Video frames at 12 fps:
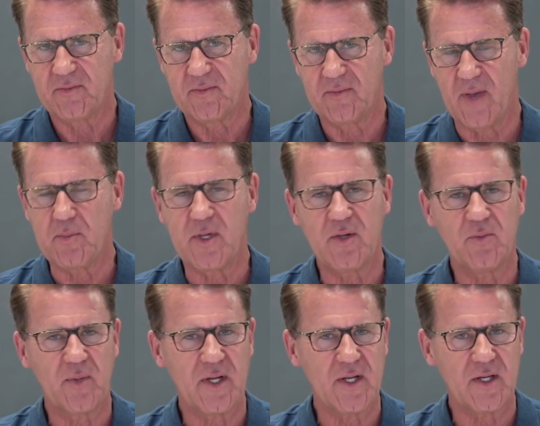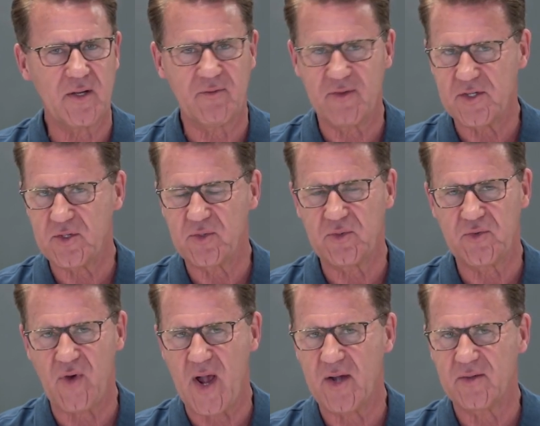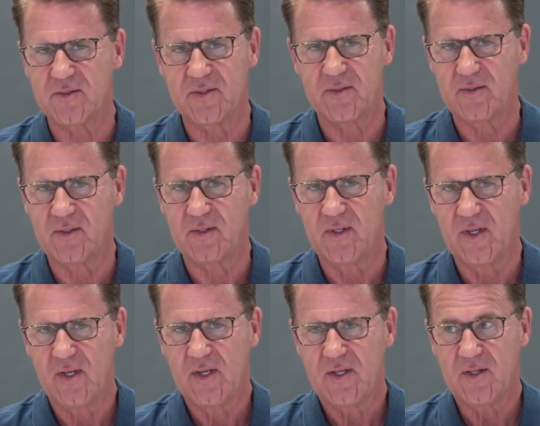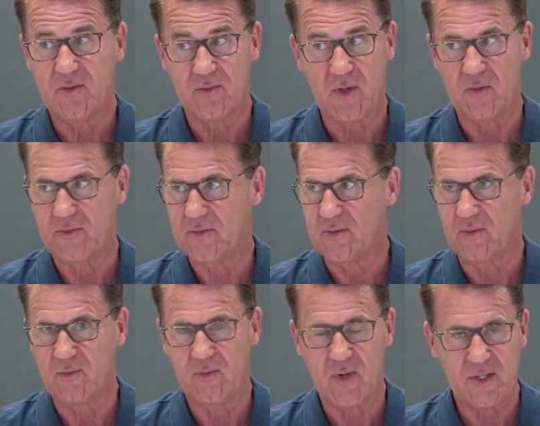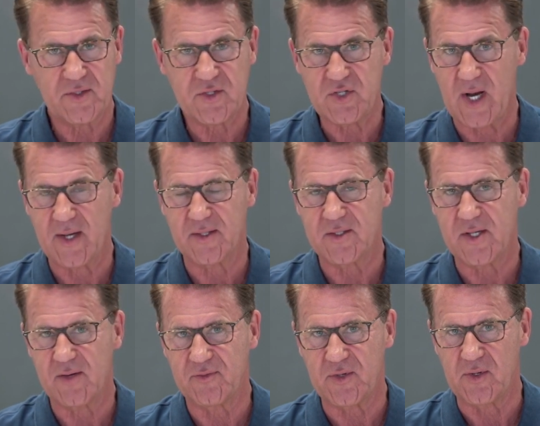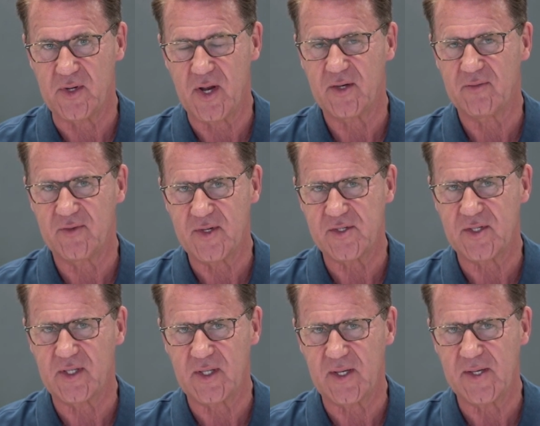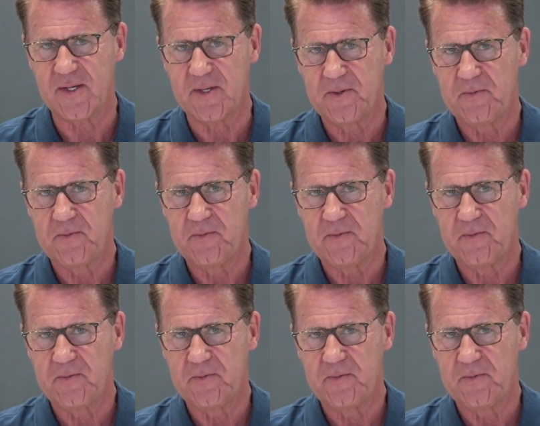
Maybe you've been in a physical drought. You've gone through one challenge after another physically.